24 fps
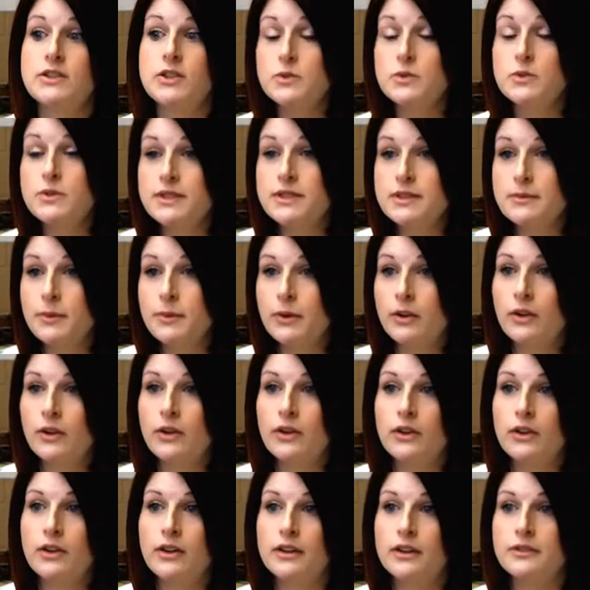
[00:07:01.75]

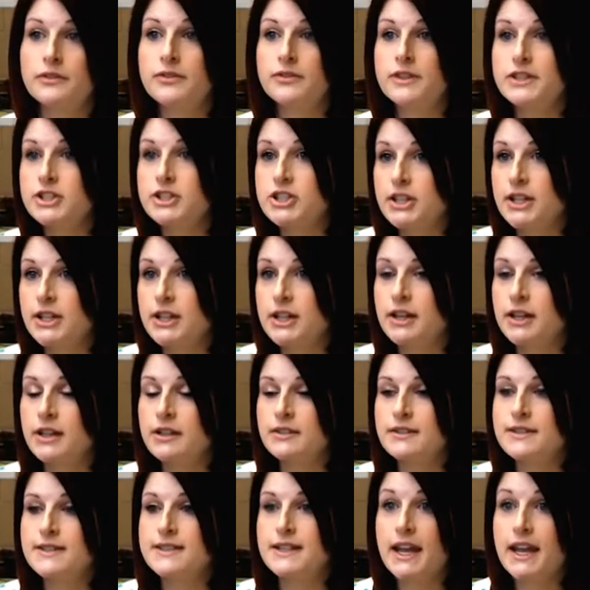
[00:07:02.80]
usable,
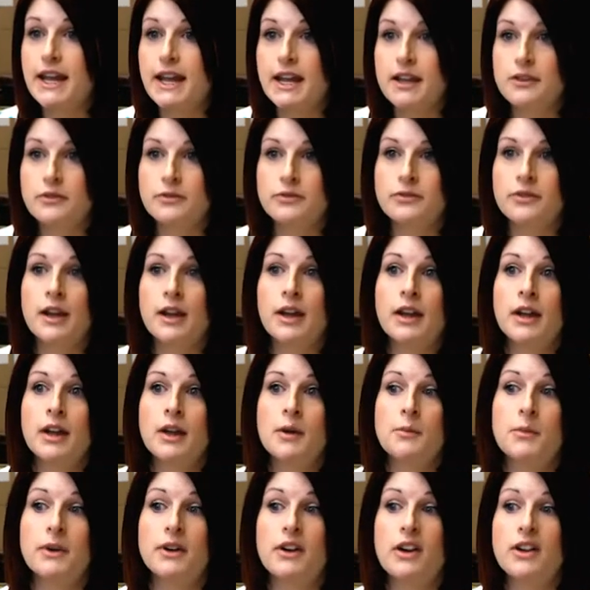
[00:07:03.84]
efficient, safe,
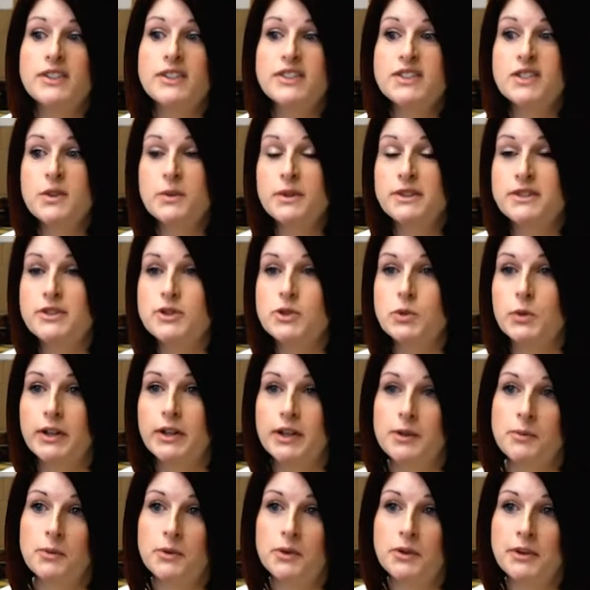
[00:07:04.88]
but also
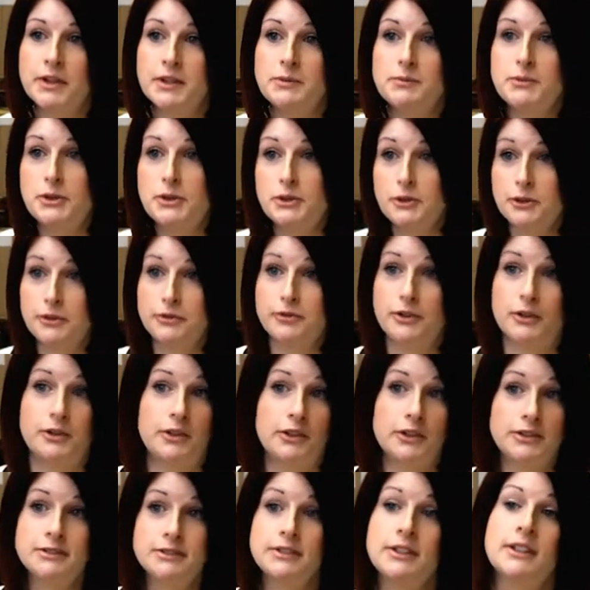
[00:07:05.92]
enjoyable and
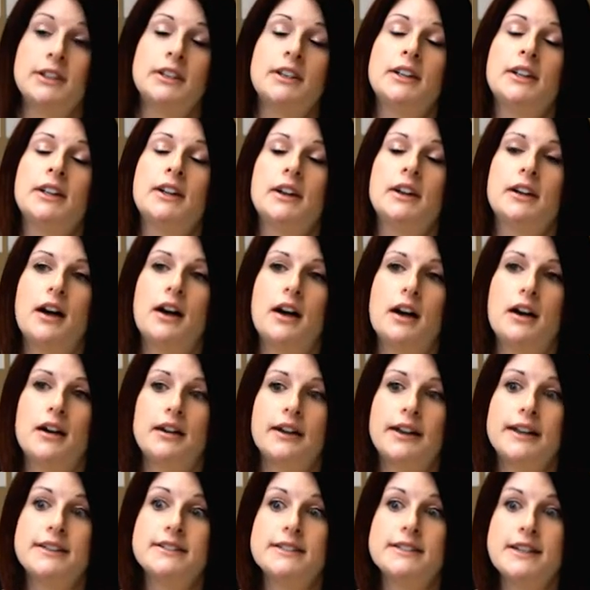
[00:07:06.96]
beautiful uh,
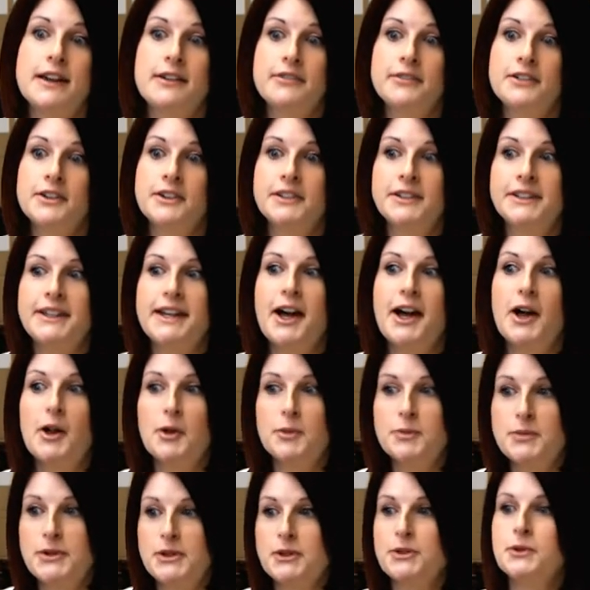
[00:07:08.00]
can definitely
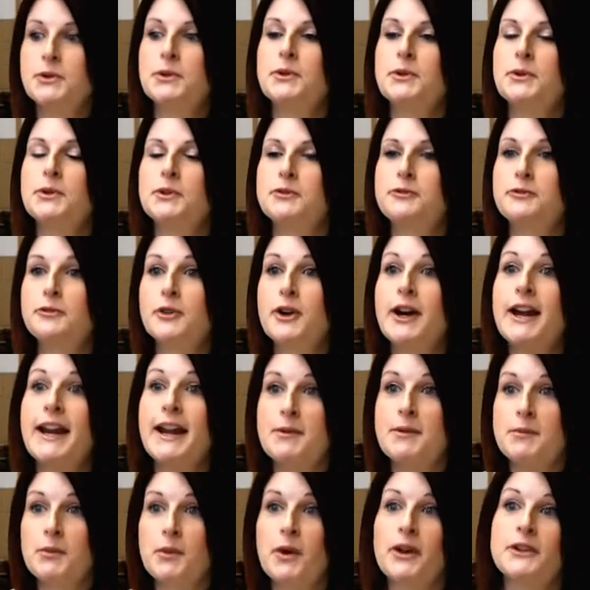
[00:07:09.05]
help you
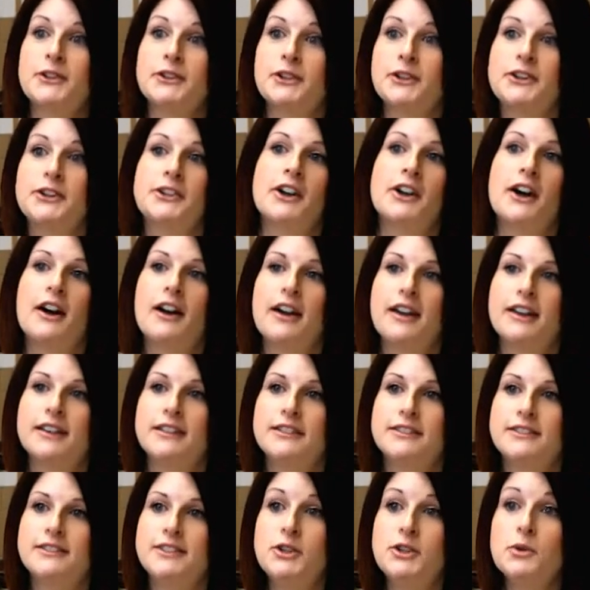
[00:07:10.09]
frame whether or not
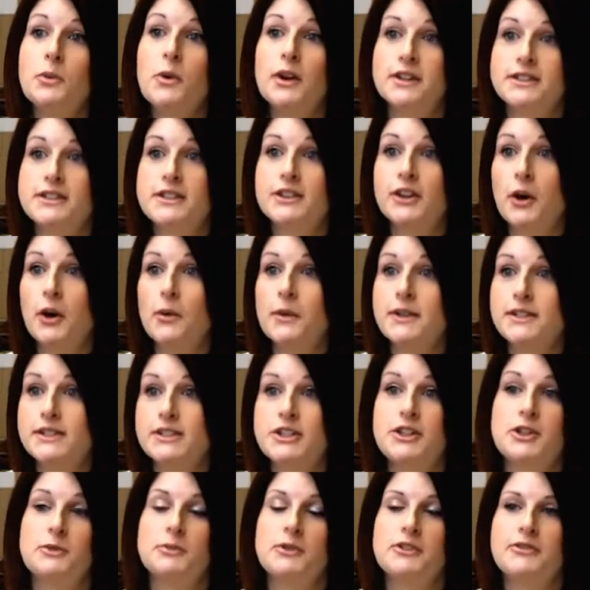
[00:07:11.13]
you want to go into
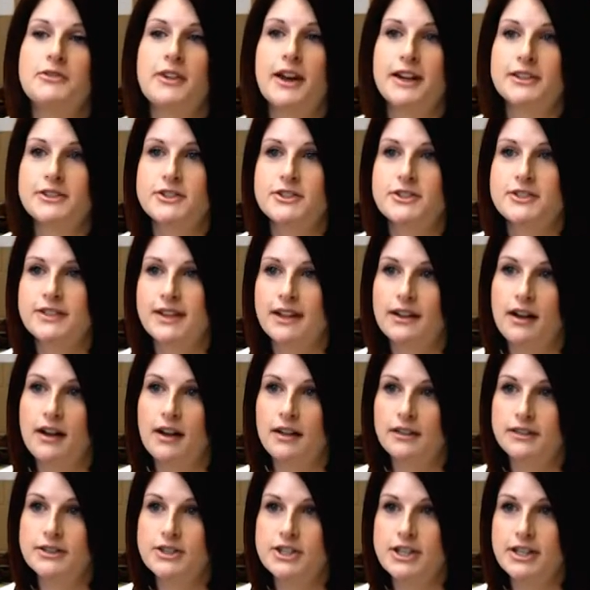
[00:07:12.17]
human factor
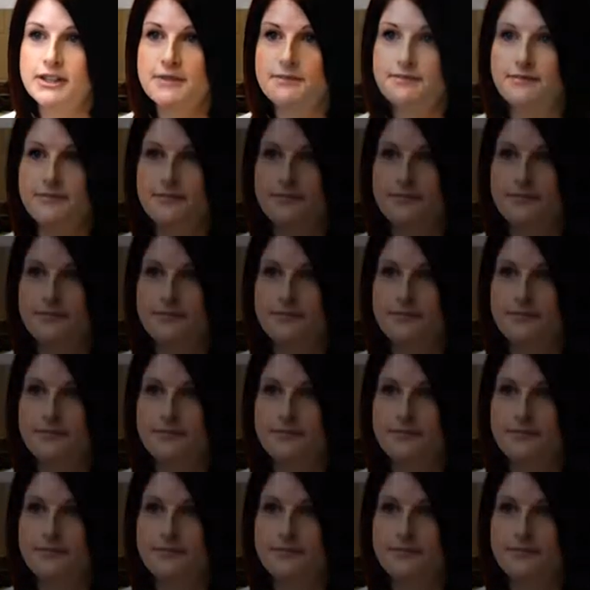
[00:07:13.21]
psychology.